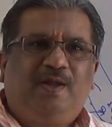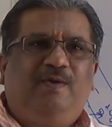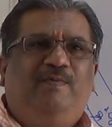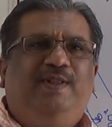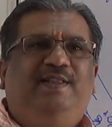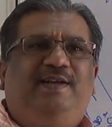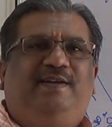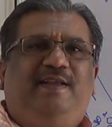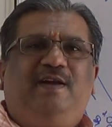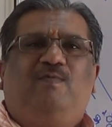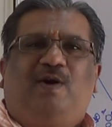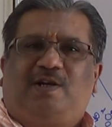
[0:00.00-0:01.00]
When they
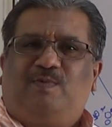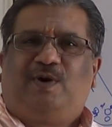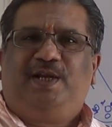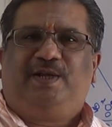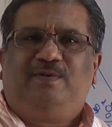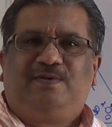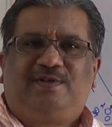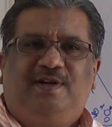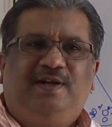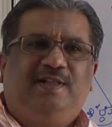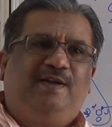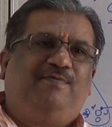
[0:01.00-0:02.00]
take water molecules,
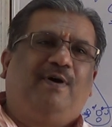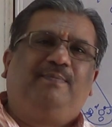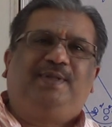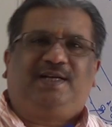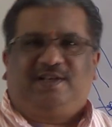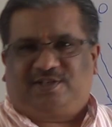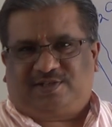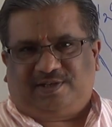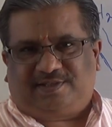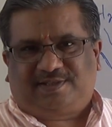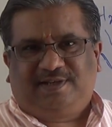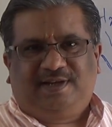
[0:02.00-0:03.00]
they form the
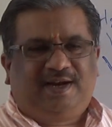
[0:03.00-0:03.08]
crystals,